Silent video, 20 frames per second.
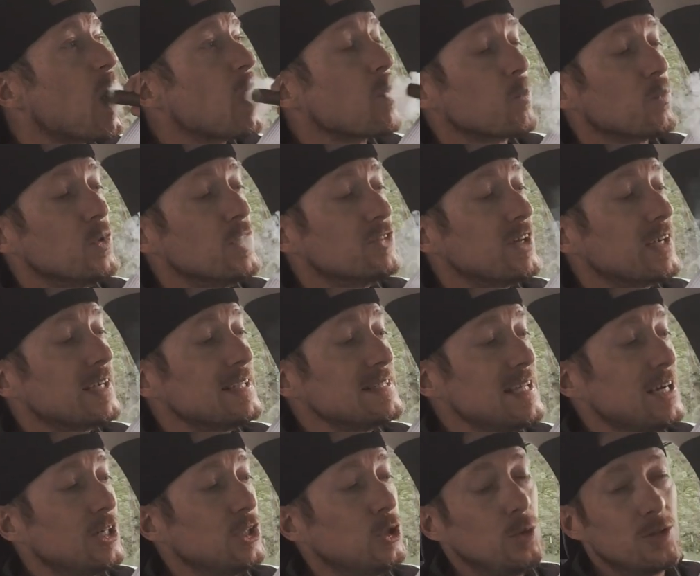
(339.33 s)
This, I can
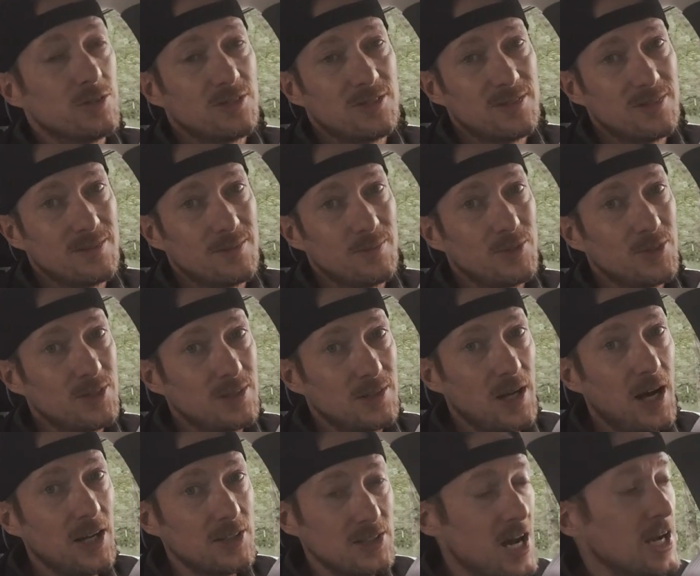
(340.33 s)
tell you, is
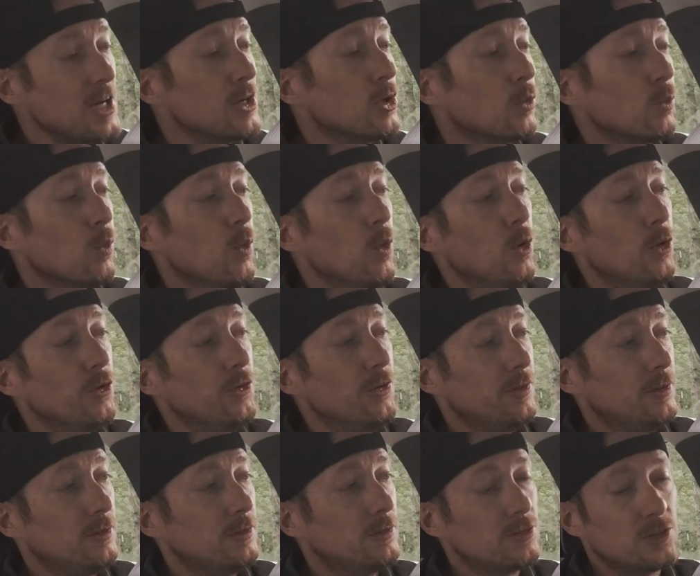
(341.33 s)
a tighter rolled
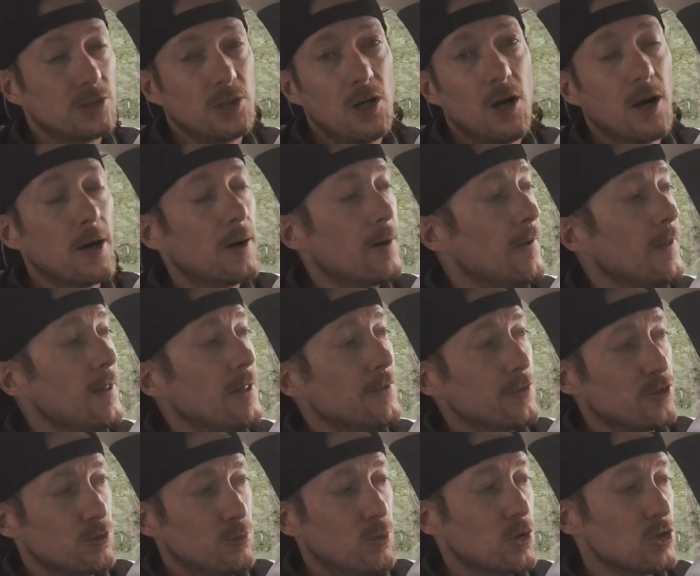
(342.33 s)
cigar.
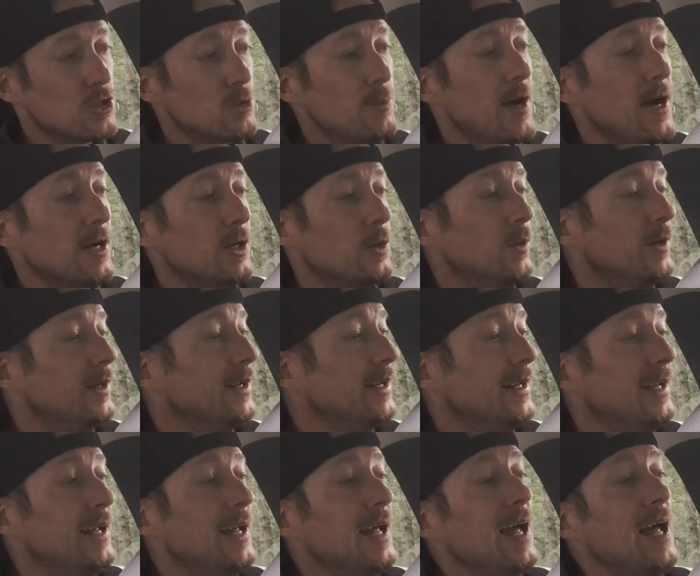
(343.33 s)
There's more tobacco in it.
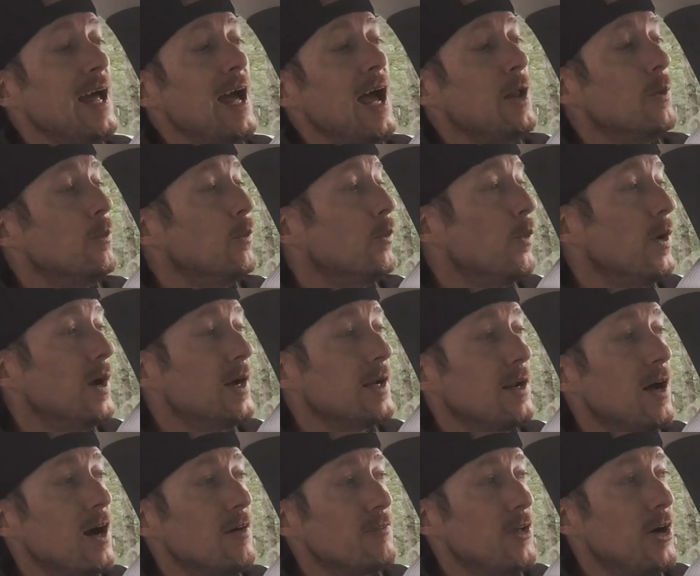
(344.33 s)
And right
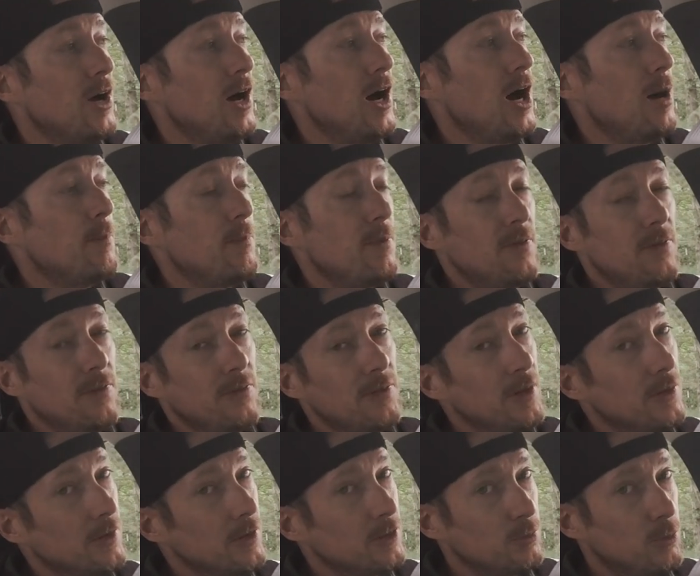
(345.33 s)
off the hop,
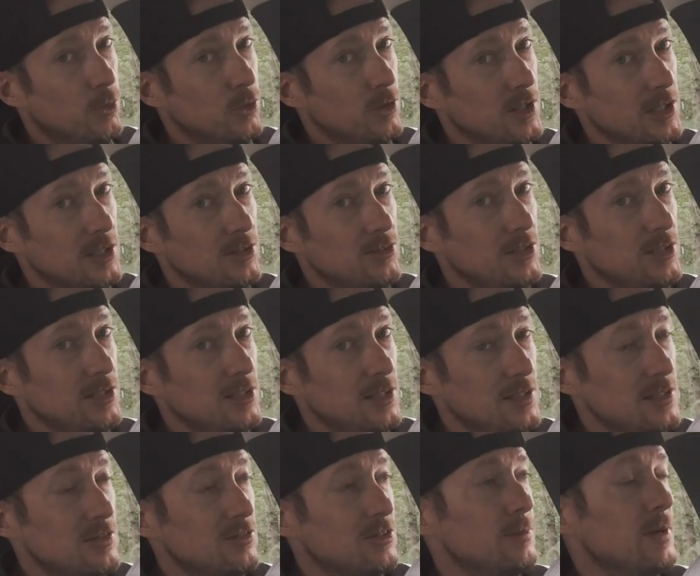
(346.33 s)
there is more nicotine in
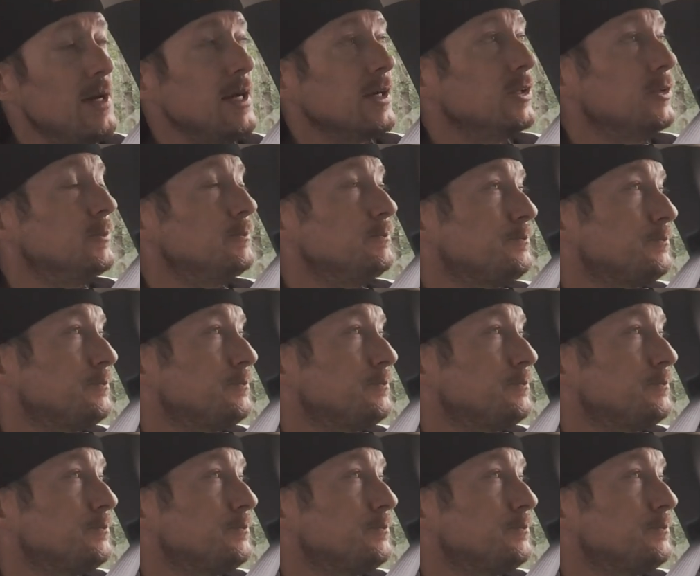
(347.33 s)
this tobacco.